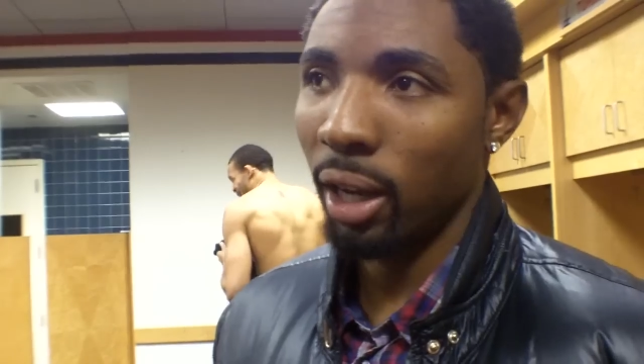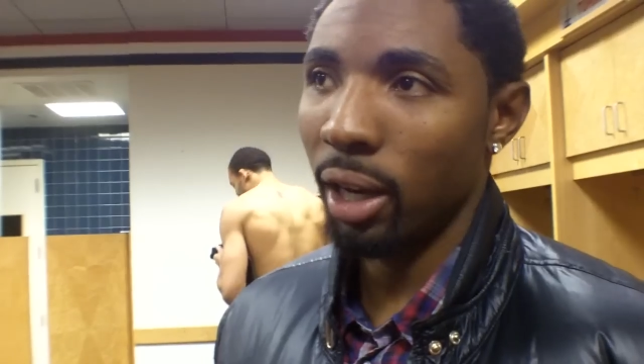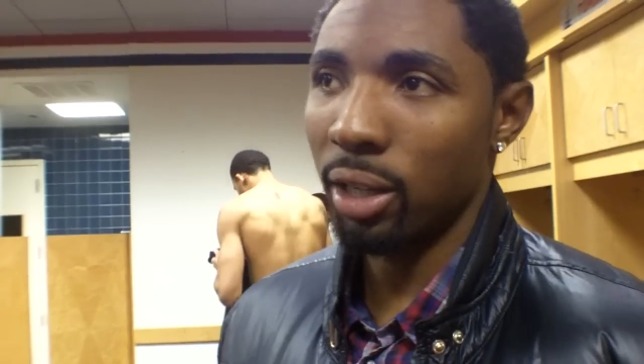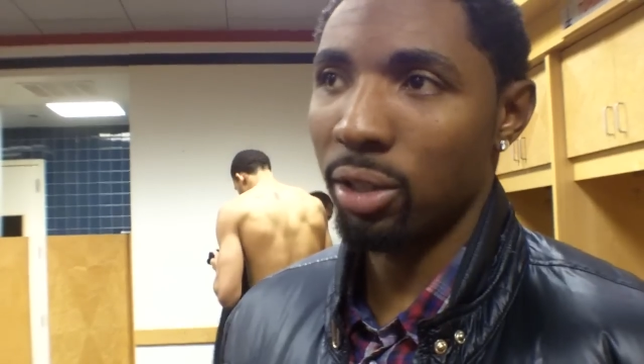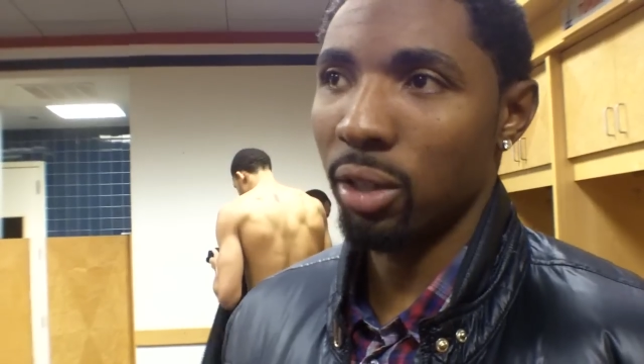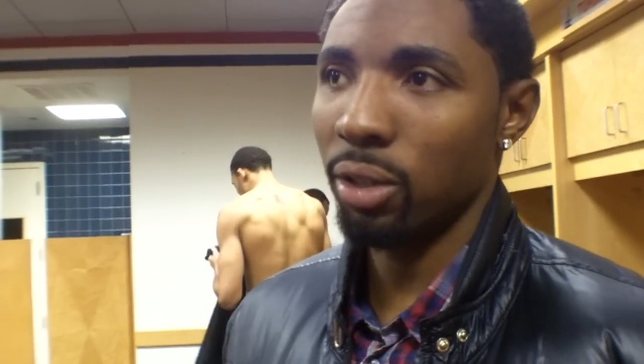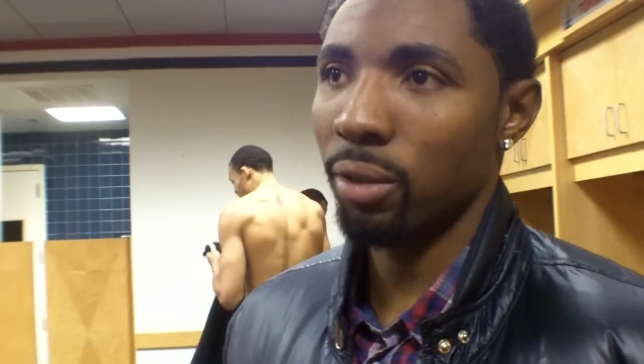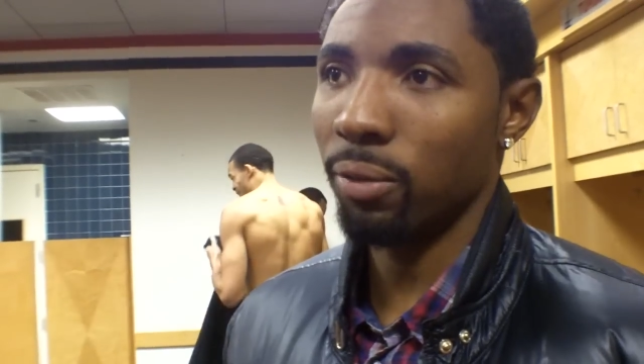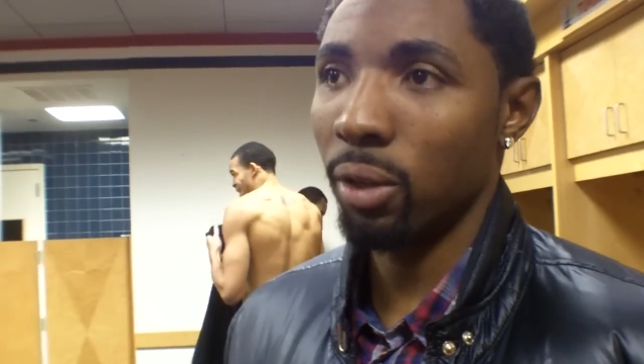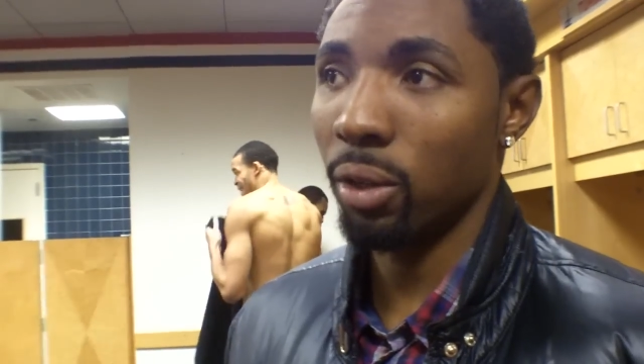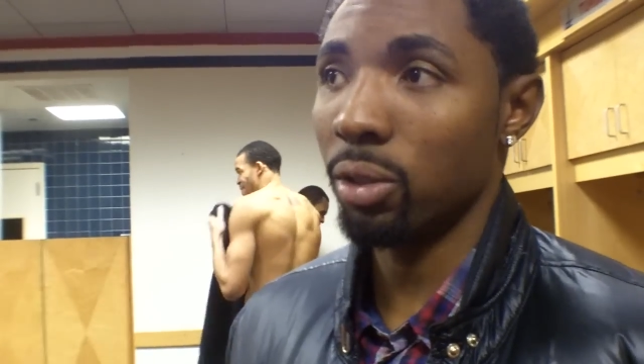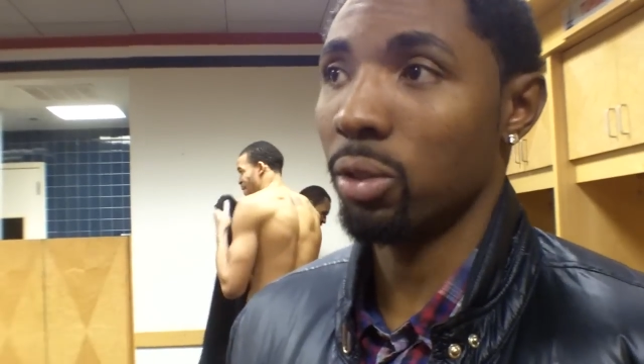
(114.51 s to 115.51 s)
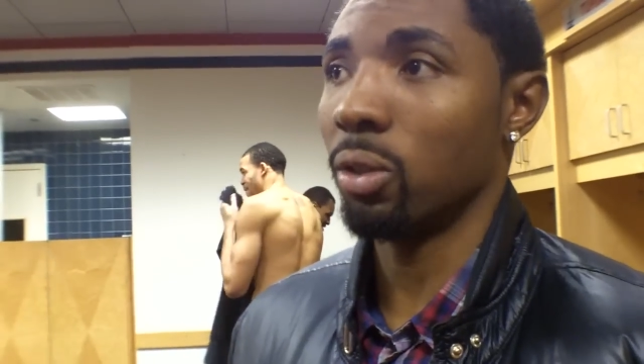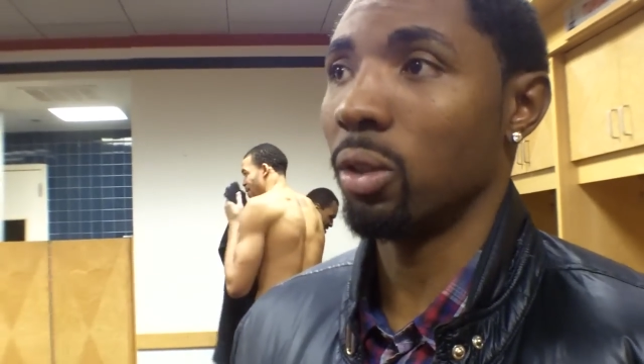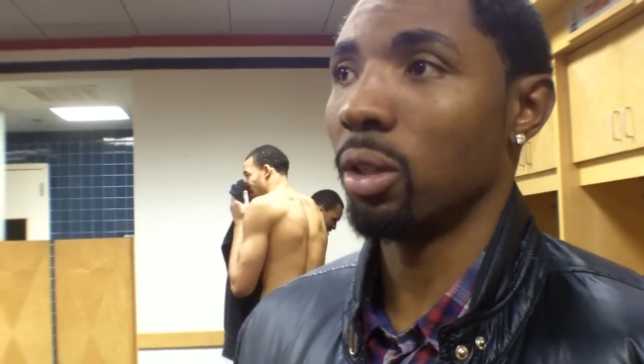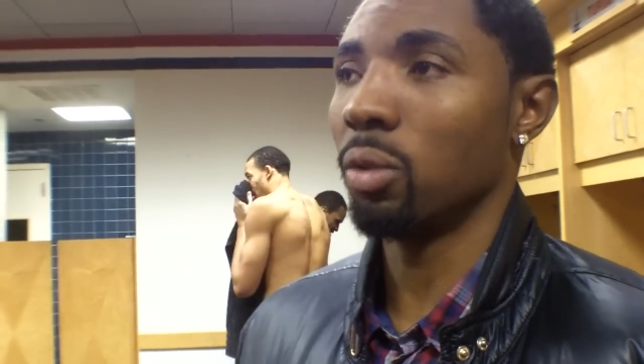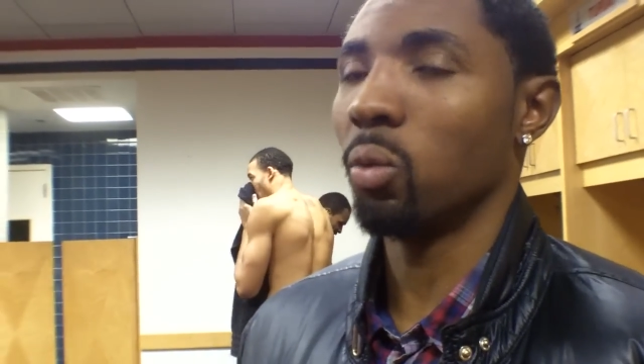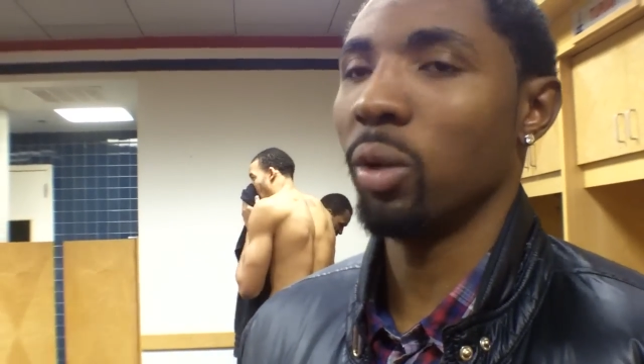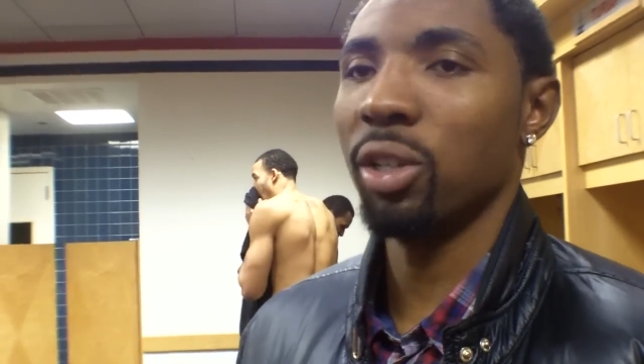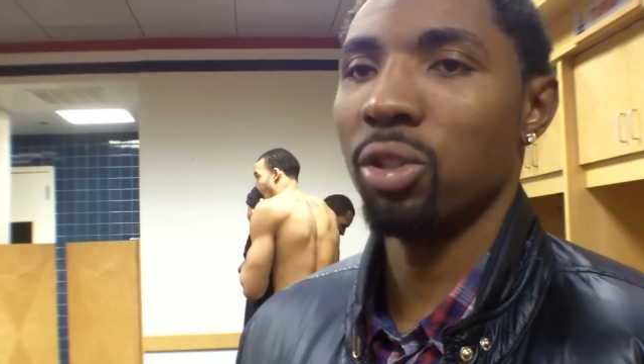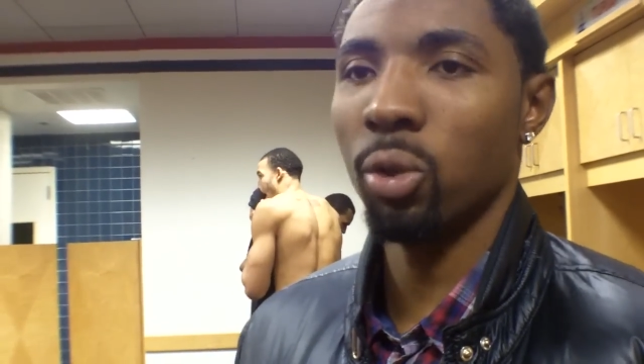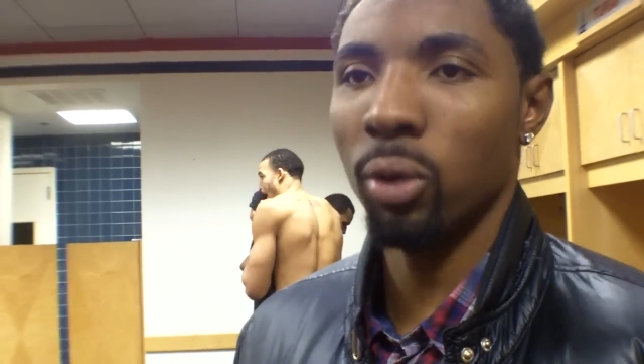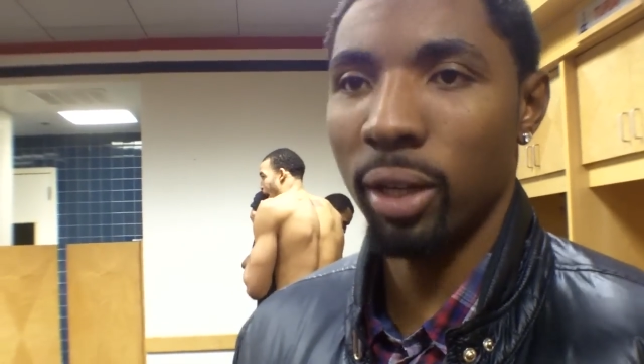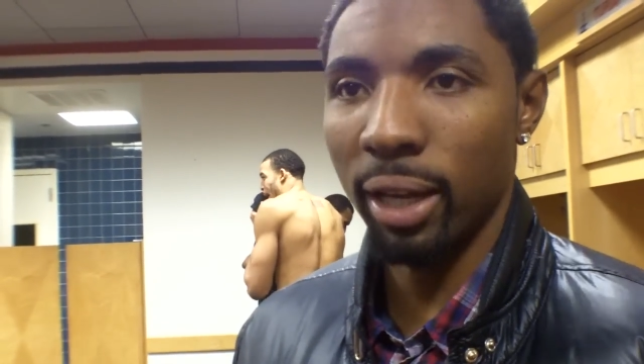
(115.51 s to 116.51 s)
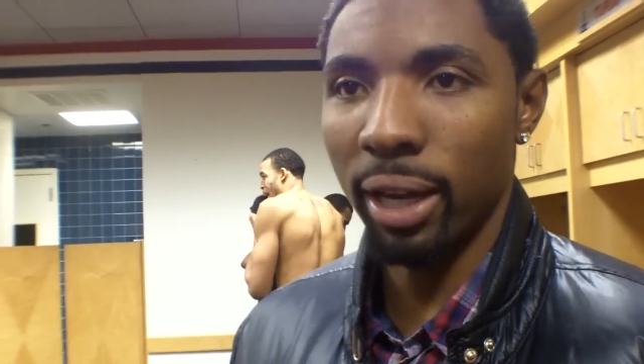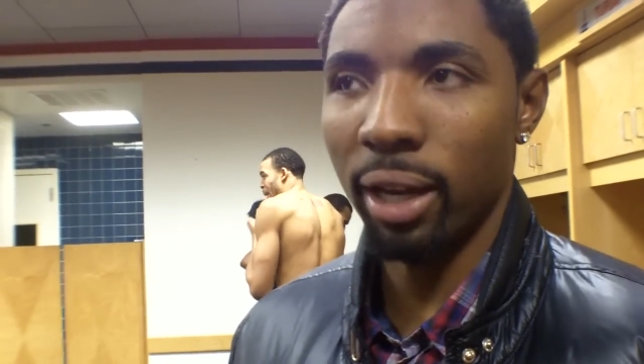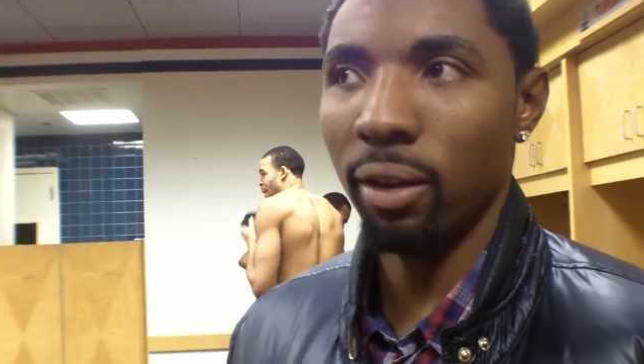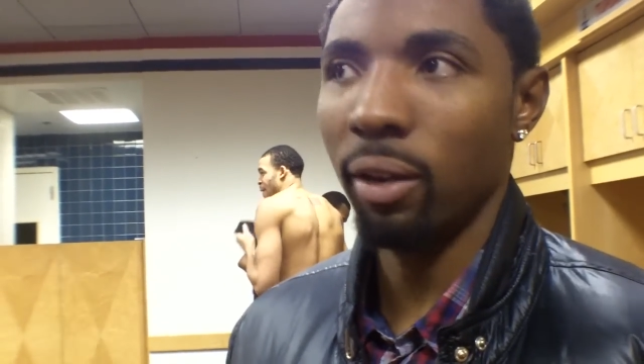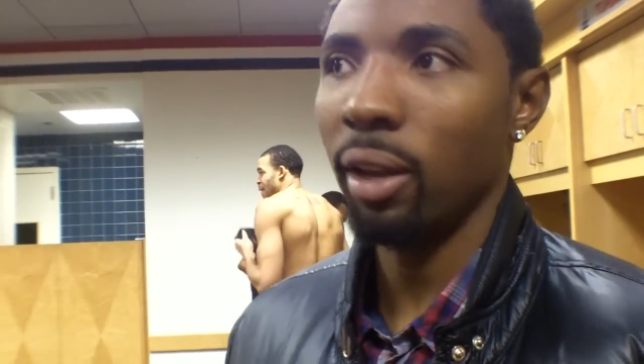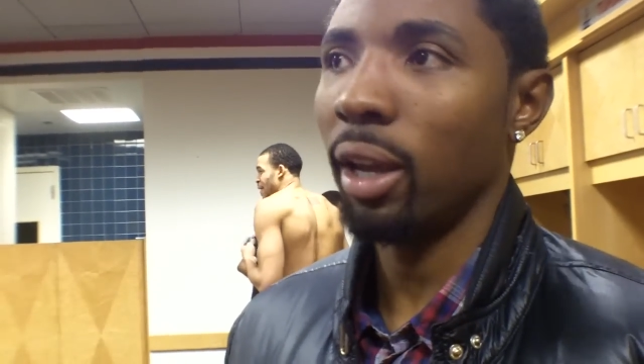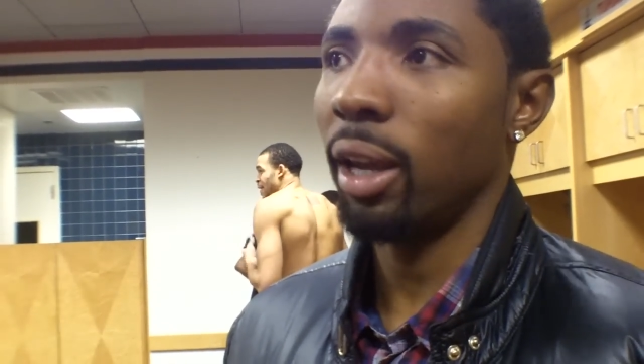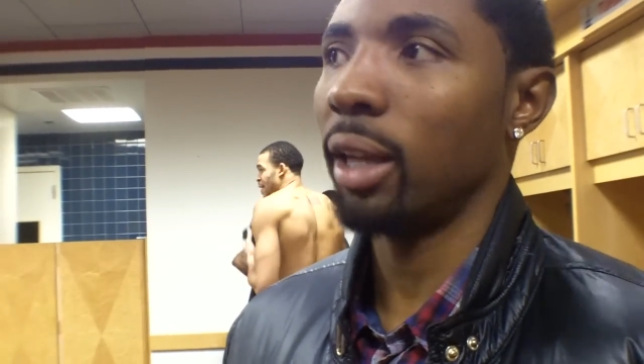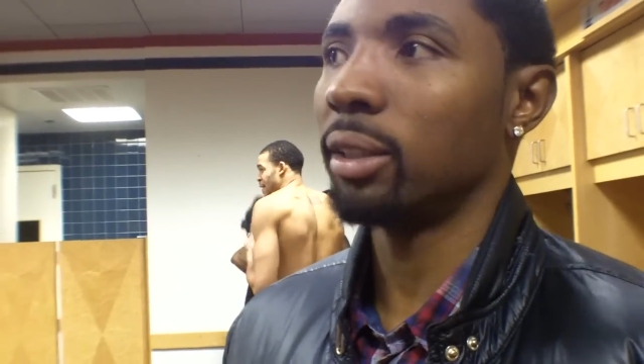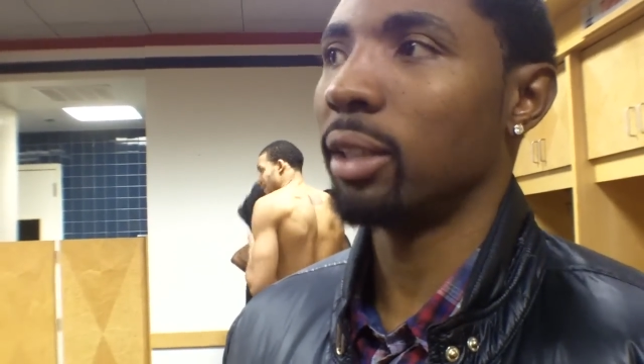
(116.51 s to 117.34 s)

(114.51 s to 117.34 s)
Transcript: and that's all you can focus on, what he's doing now. And